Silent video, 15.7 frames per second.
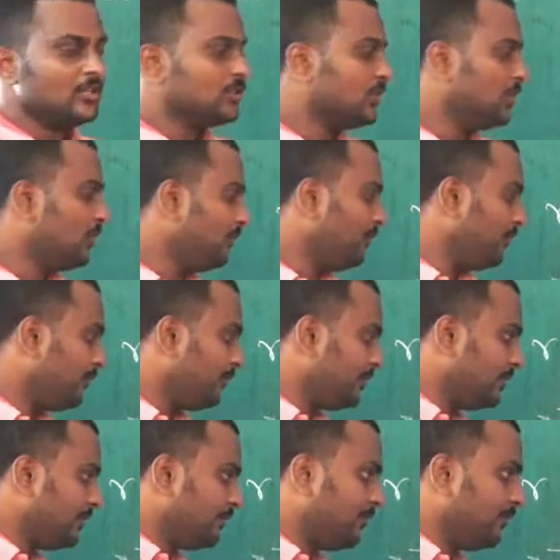So
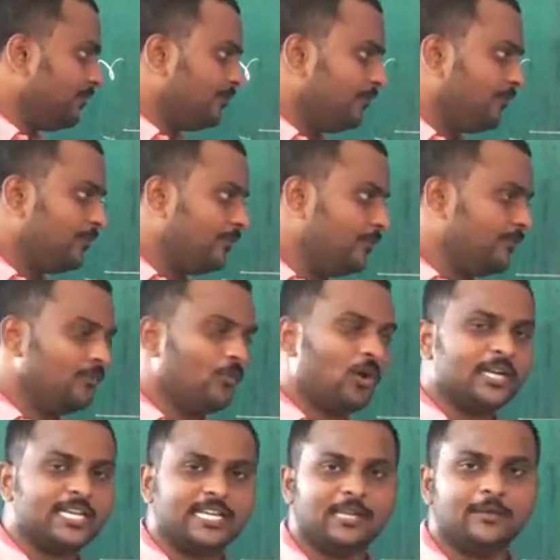
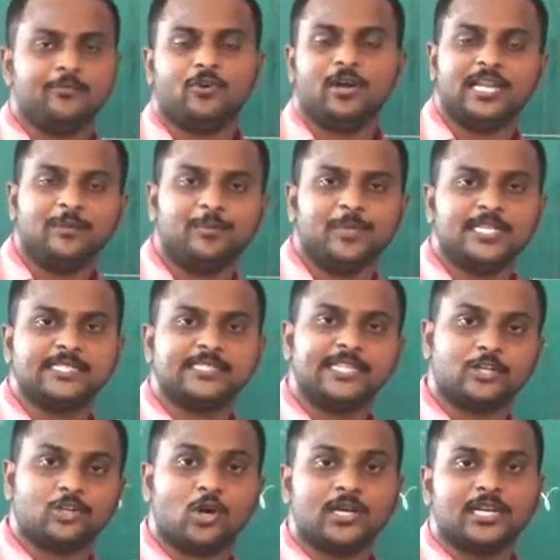what happens?
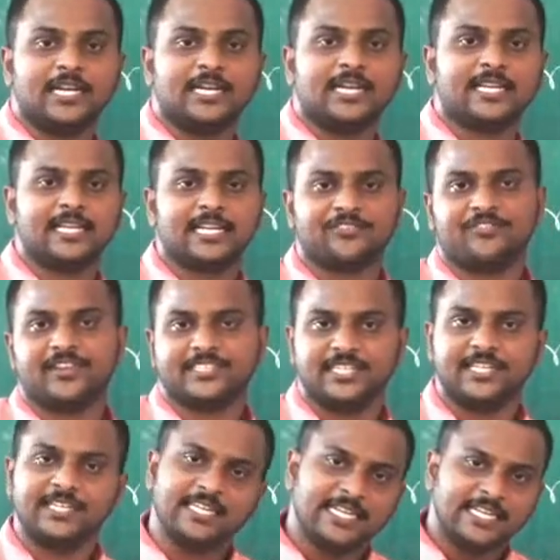The total internal
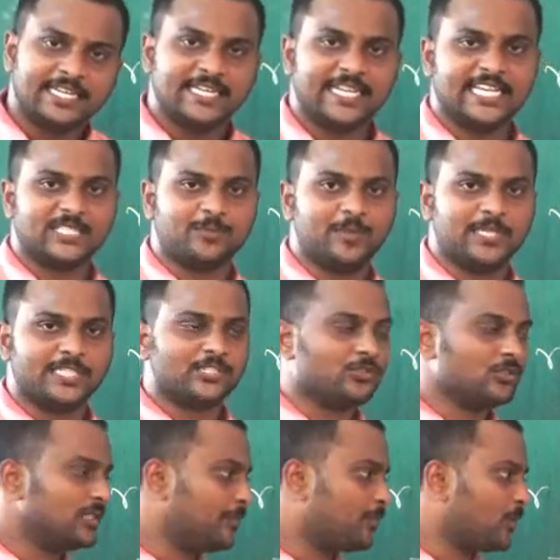reflection takes place.
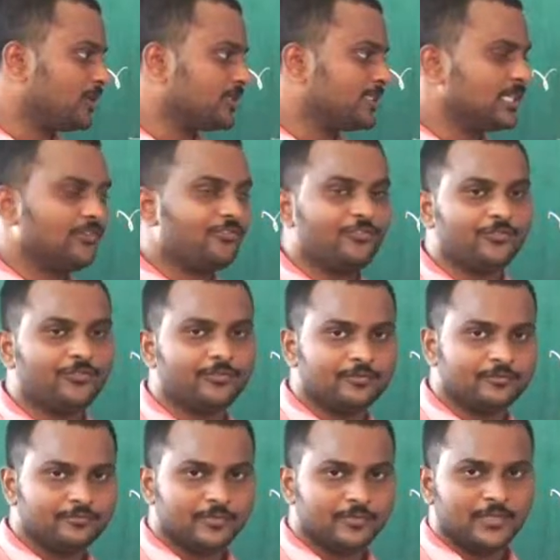So the process of
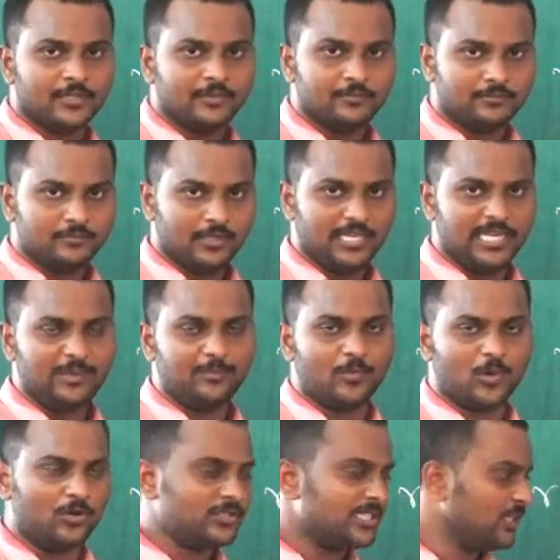
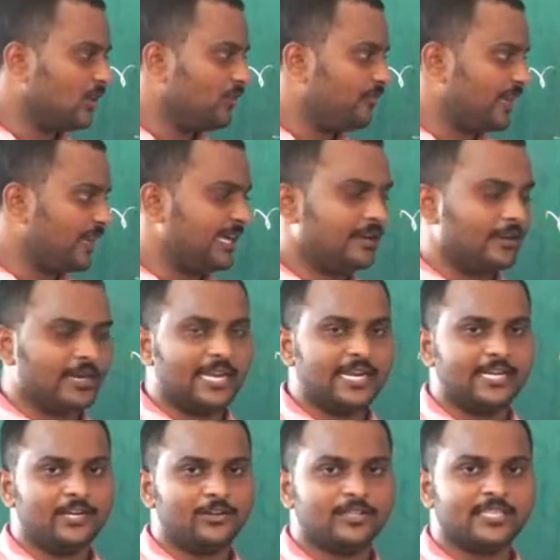bouncing of
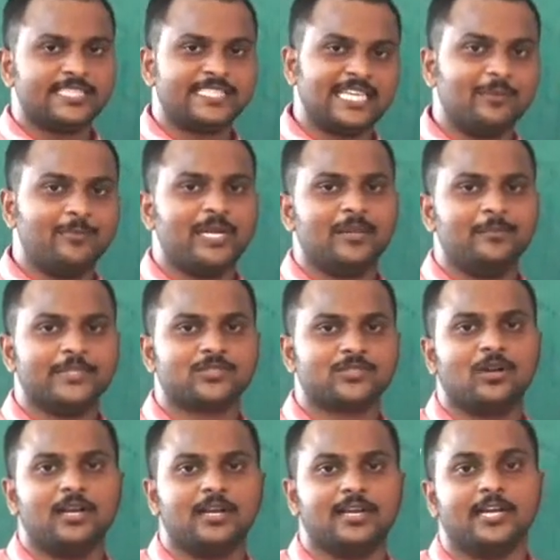light into the same medium is
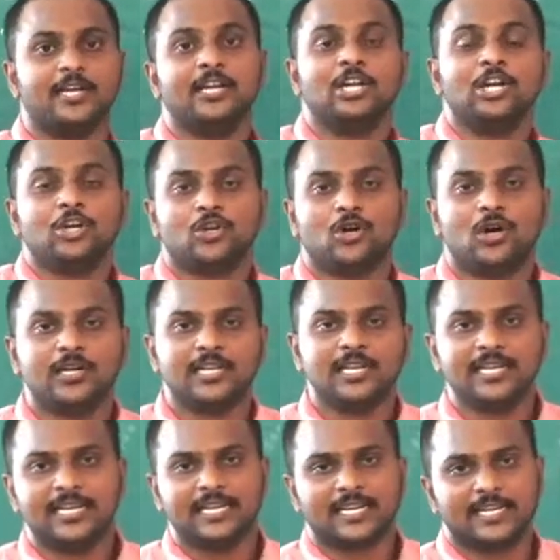called total
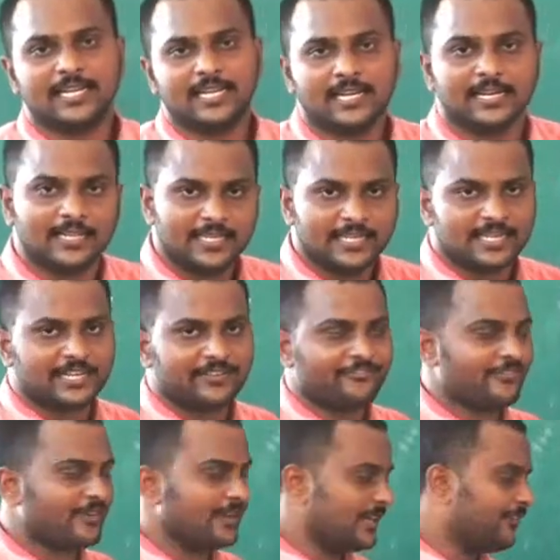internal
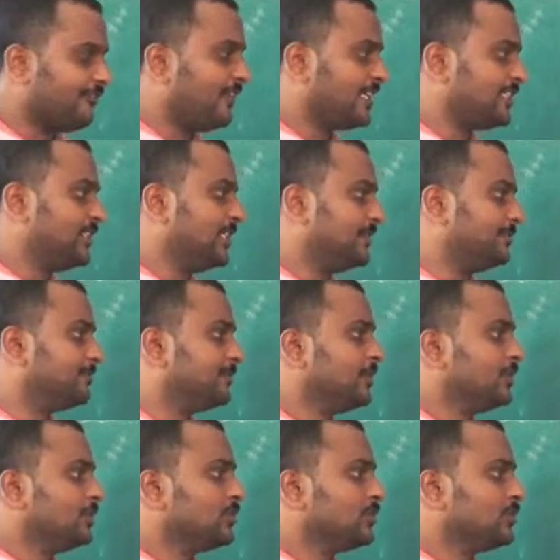reflection.